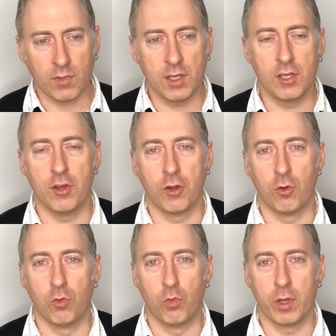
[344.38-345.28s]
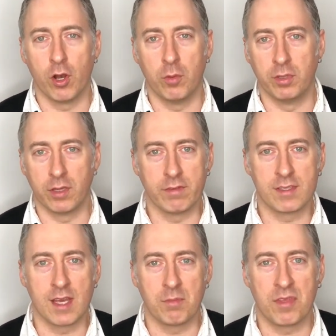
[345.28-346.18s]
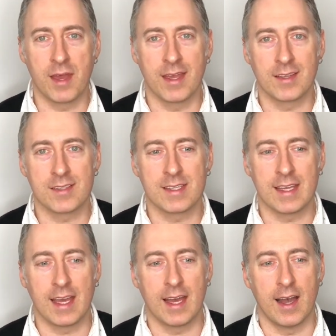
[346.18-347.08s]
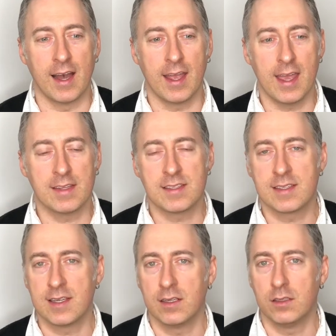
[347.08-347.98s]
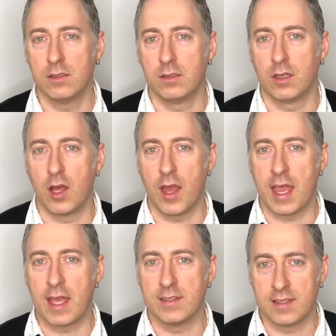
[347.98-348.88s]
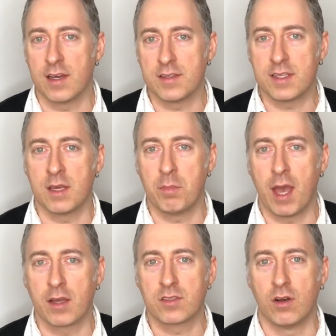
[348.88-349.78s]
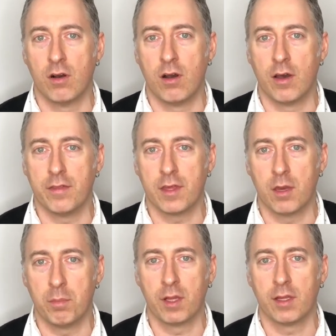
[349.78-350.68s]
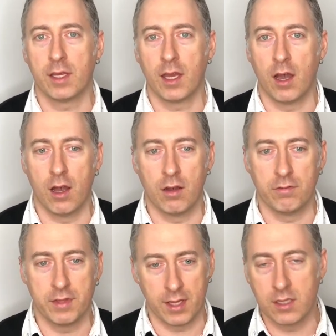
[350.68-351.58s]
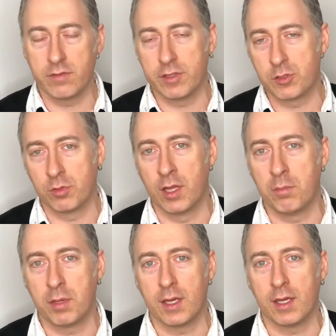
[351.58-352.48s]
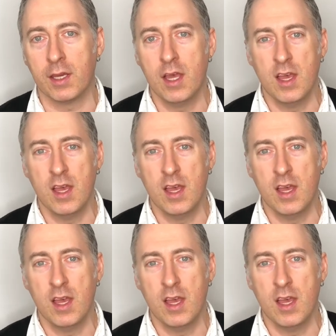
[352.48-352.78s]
you know, we all believe the same things. It still does impact on the ability of the individual MP